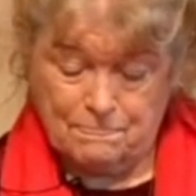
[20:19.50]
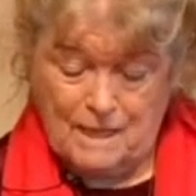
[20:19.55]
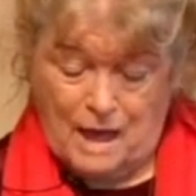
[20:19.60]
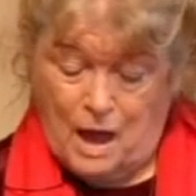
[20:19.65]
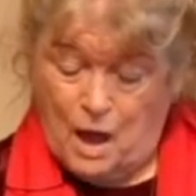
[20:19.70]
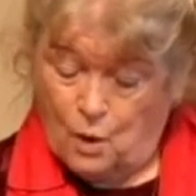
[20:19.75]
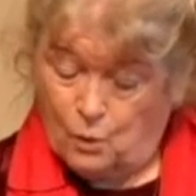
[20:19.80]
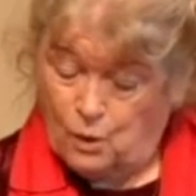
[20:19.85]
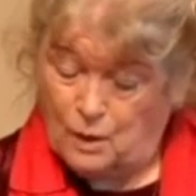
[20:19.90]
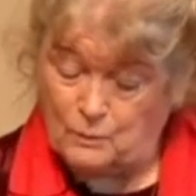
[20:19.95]

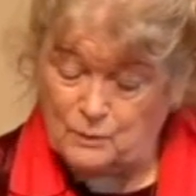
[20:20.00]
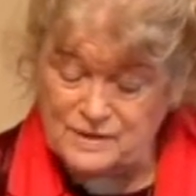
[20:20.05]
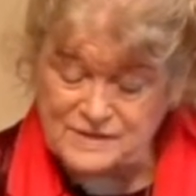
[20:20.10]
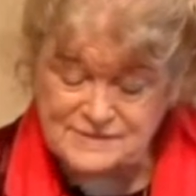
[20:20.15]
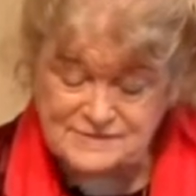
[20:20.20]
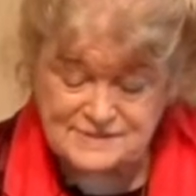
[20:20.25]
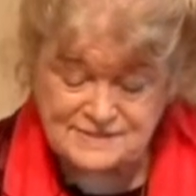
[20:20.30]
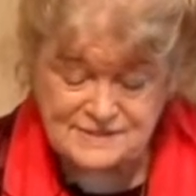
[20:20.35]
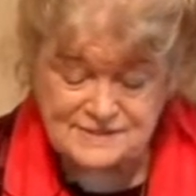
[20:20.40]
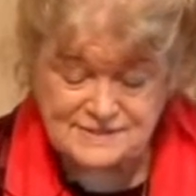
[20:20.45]
When we
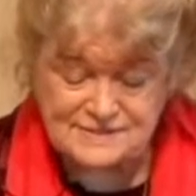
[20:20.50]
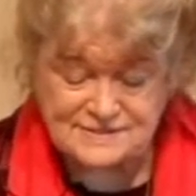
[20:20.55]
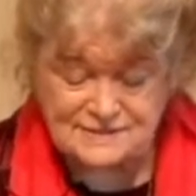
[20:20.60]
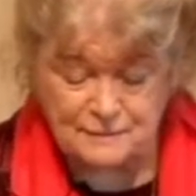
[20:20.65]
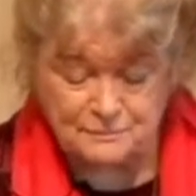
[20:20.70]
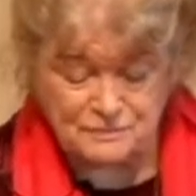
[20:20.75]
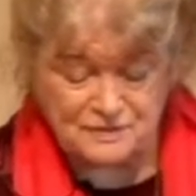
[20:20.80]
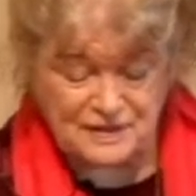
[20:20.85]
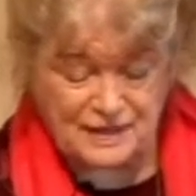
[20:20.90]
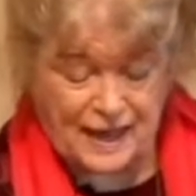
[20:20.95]
see
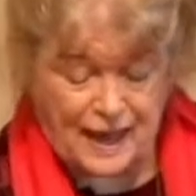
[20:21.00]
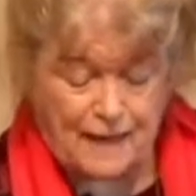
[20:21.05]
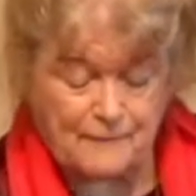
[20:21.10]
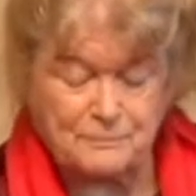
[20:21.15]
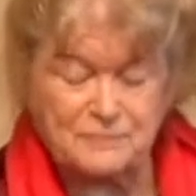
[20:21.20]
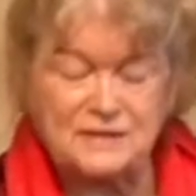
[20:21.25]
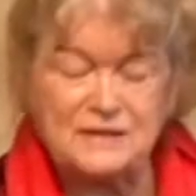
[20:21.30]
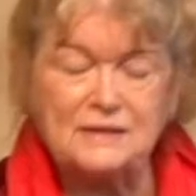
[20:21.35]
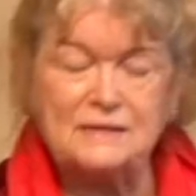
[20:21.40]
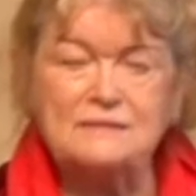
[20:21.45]
something
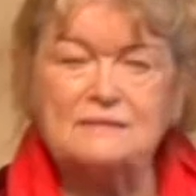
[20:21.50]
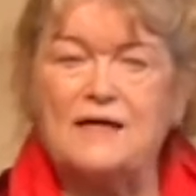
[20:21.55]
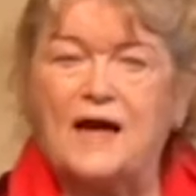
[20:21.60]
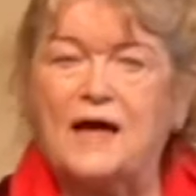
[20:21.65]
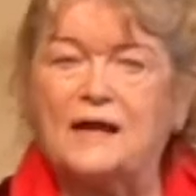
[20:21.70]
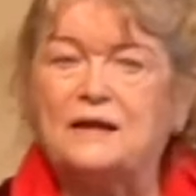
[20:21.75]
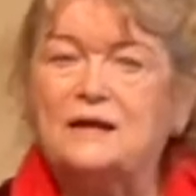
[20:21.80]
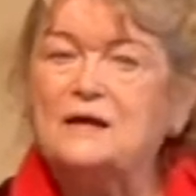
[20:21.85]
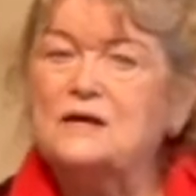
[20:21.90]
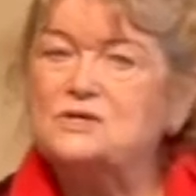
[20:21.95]
happening
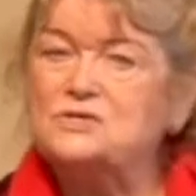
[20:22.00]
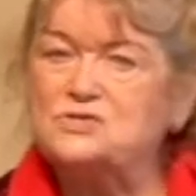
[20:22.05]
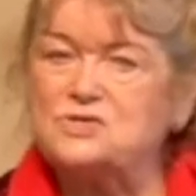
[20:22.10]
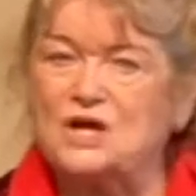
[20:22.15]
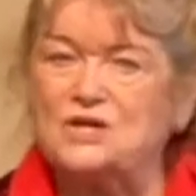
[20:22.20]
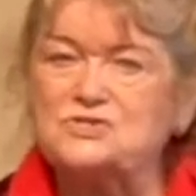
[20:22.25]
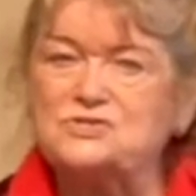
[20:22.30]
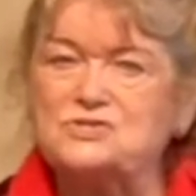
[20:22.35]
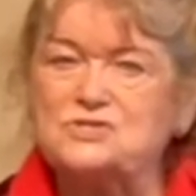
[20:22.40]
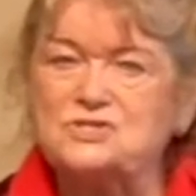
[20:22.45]
that
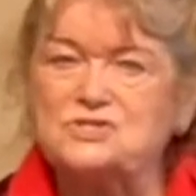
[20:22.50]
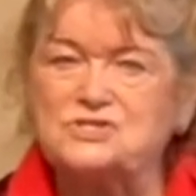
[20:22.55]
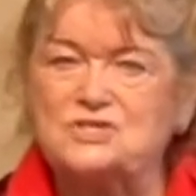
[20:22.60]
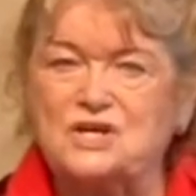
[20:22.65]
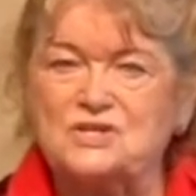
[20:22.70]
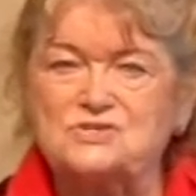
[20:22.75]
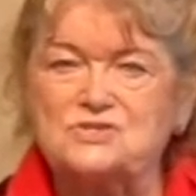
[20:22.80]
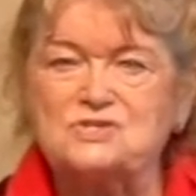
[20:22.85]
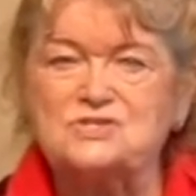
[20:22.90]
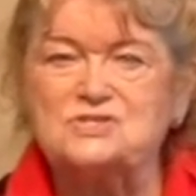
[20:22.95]
just
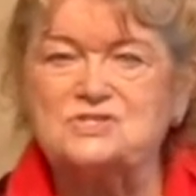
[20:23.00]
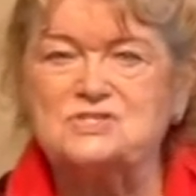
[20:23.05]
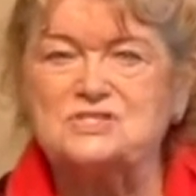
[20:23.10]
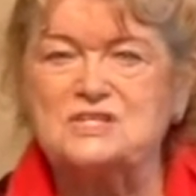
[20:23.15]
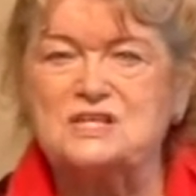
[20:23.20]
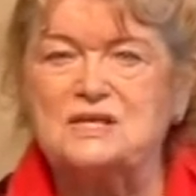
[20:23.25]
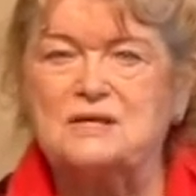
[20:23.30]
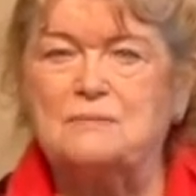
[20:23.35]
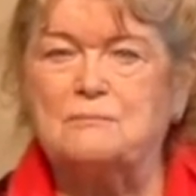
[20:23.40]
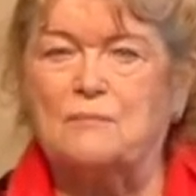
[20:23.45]
doesn't
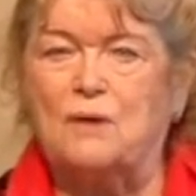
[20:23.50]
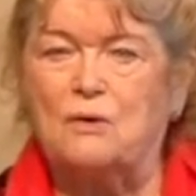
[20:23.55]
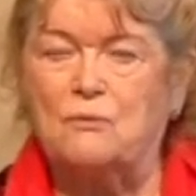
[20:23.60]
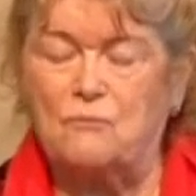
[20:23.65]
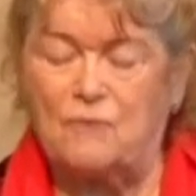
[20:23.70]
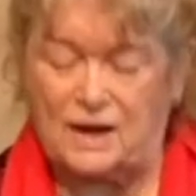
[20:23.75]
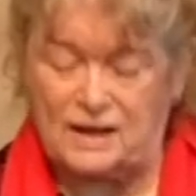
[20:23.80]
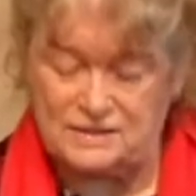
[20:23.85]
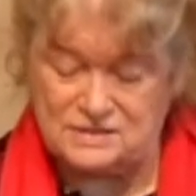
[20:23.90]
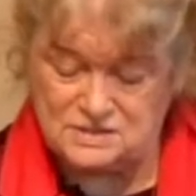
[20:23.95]
seem
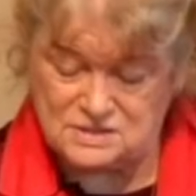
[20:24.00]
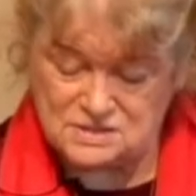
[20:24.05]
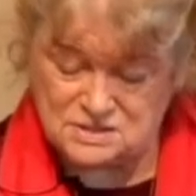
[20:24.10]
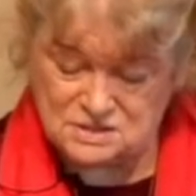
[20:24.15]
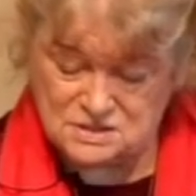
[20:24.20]
right,